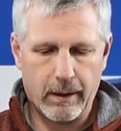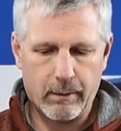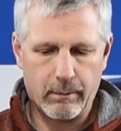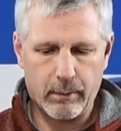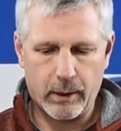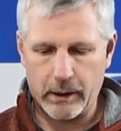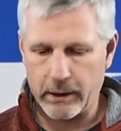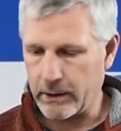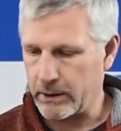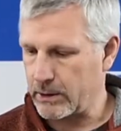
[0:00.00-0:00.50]

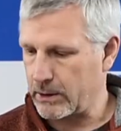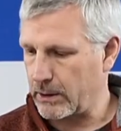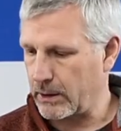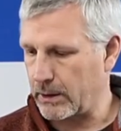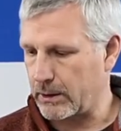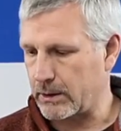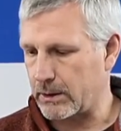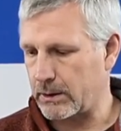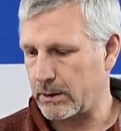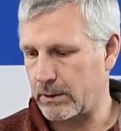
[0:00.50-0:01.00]
but
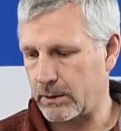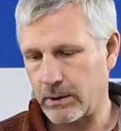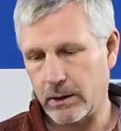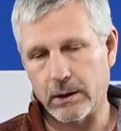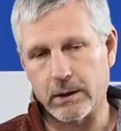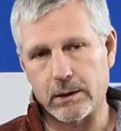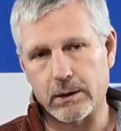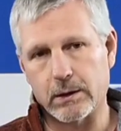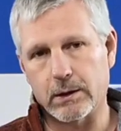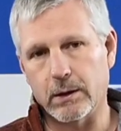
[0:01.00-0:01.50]

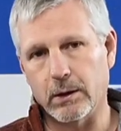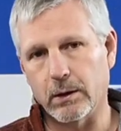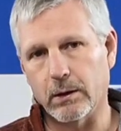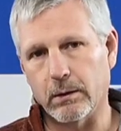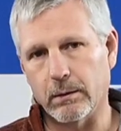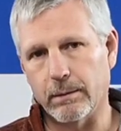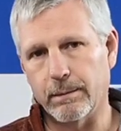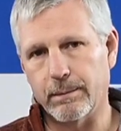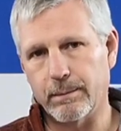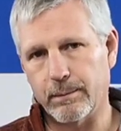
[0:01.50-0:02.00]
it's
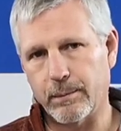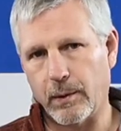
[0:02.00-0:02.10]
still